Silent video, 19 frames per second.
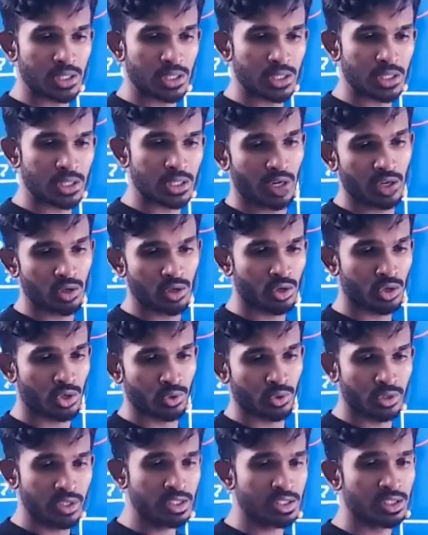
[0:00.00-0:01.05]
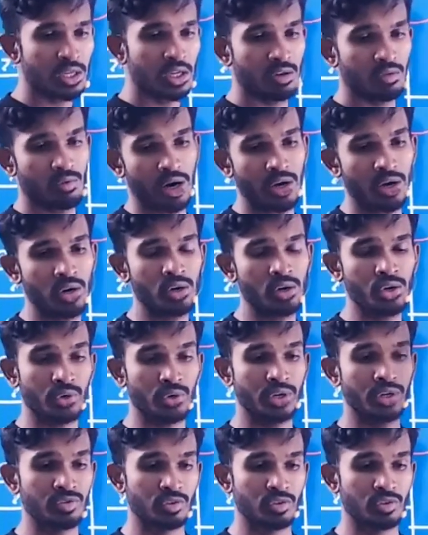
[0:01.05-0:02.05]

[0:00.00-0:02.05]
1 over 2 is 1 over 2 into 4.